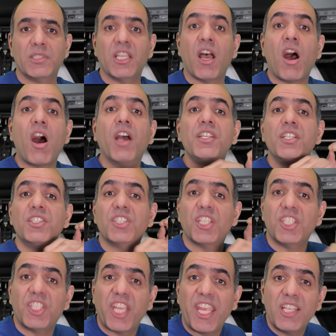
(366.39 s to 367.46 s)
The higher
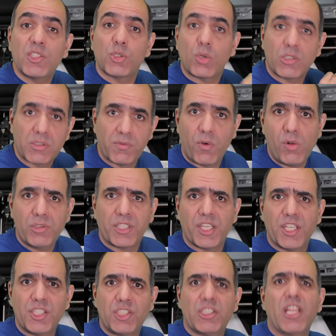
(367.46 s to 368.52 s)
the gate source
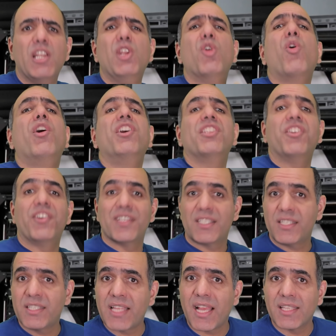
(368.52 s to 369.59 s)
voltage, the lower the
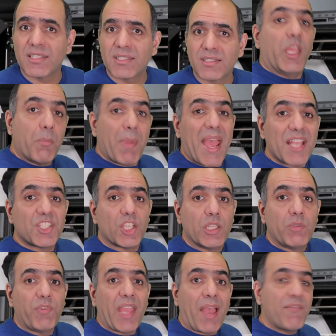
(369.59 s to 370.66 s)
resistance.
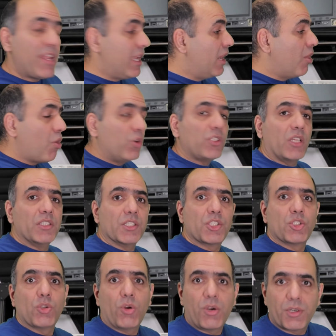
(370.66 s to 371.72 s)
Imagine we have a load on the
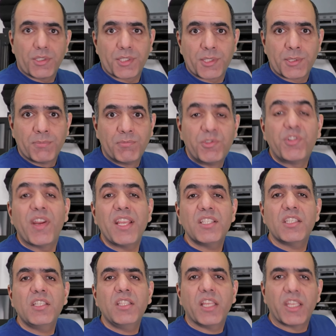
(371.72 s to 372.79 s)
source.
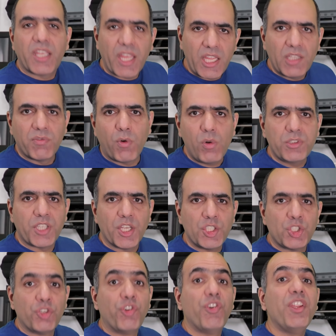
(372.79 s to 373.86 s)
Raising the gate
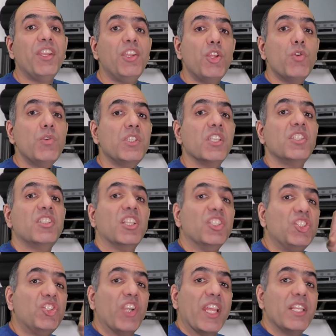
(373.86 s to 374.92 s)
voltage reduces the
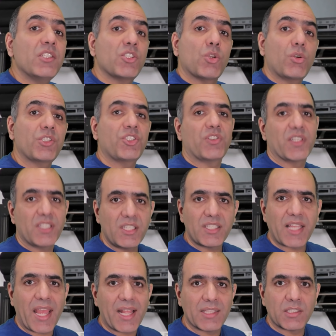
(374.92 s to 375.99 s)
drain source
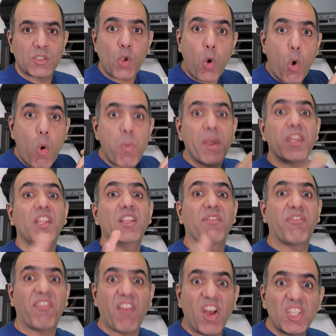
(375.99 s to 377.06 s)
resistance, opening the
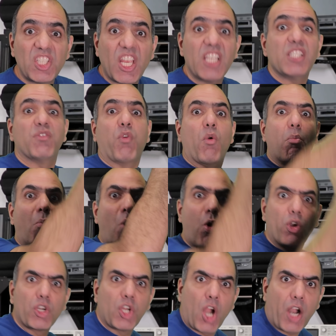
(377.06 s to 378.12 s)
floodgates for
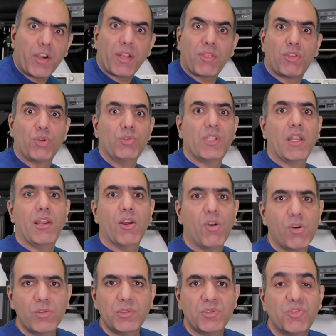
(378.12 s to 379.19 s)
more current through the
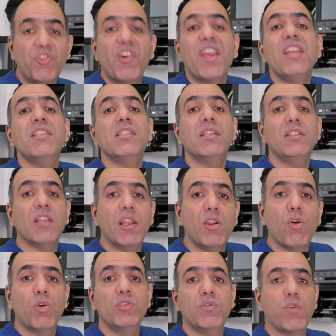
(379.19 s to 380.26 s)
load, raising the
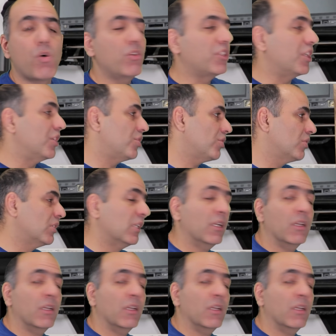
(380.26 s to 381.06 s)
load voltage.